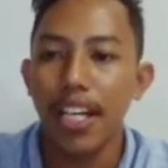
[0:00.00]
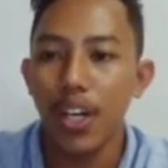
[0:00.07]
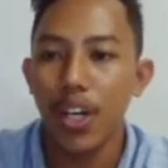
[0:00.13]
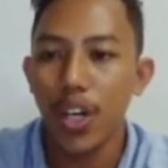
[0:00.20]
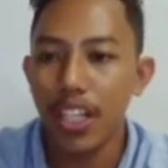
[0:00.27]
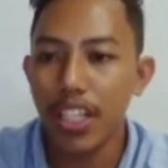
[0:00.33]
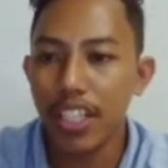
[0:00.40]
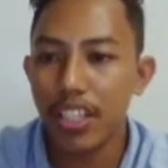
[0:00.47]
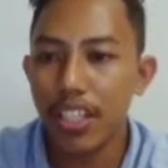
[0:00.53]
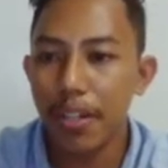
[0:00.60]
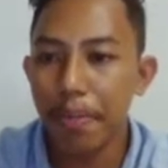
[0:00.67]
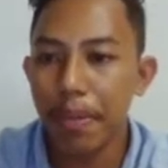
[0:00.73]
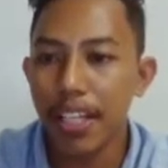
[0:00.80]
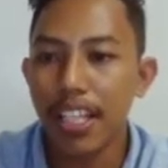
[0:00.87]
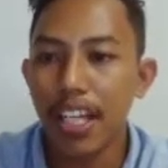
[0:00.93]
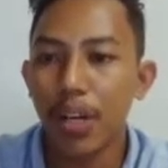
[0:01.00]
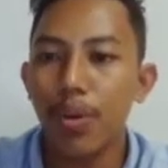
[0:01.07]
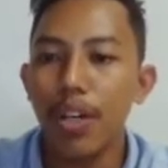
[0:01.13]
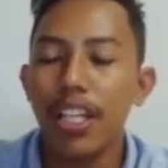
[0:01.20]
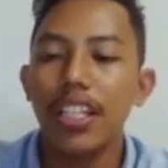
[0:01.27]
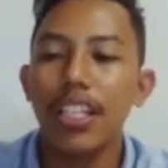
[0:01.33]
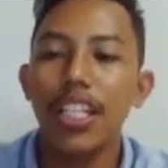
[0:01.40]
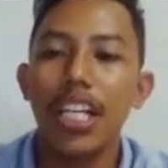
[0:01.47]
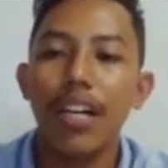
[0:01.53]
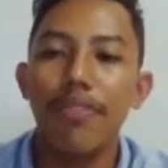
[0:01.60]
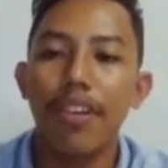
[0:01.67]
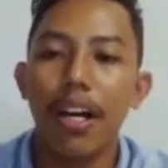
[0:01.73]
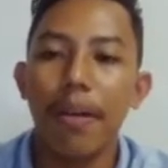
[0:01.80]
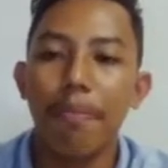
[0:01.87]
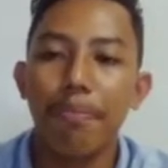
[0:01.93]
or determine the quality of
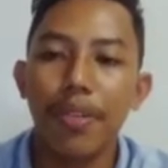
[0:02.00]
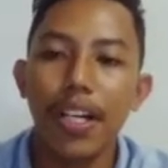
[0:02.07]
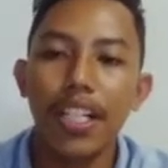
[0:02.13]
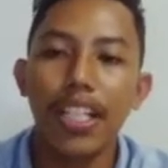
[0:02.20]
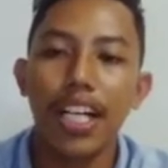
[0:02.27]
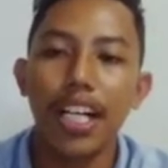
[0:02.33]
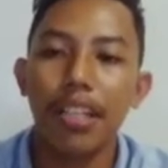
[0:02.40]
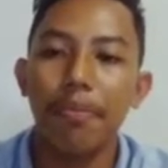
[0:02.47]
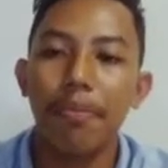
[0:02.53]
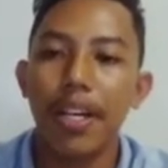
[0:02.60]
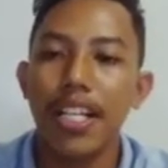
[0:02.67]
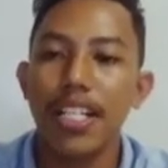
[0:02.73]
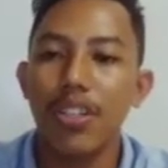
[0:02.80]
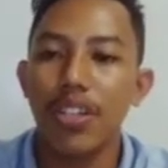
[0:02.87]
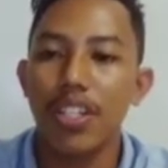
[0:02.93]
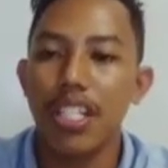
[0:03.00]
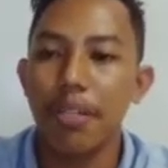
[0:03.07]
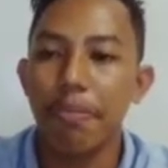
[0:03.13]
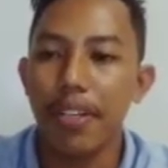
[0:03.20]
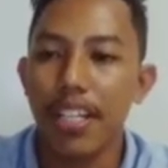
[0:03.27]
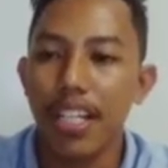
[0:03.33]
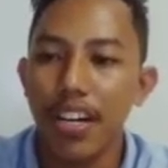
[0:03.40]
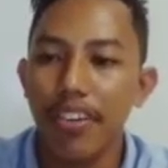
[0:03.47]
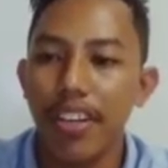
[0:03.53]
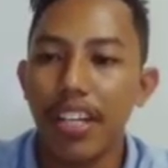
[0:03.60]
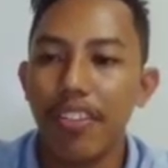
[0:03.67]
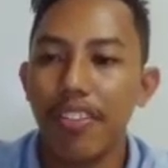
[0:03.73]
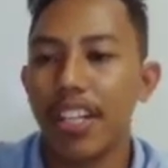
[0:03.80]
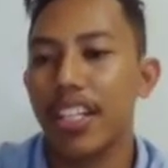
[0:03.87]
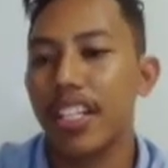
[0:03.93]
a product based on disciplinary
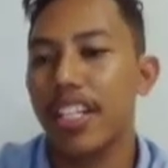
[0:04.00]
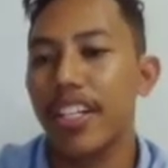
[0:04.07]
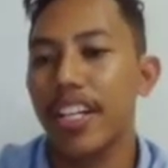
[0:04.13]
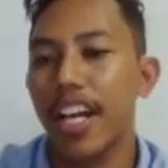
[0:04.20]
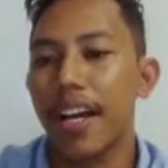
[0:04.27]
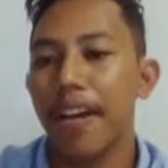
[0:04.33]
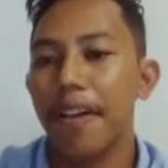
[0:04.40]
criteria.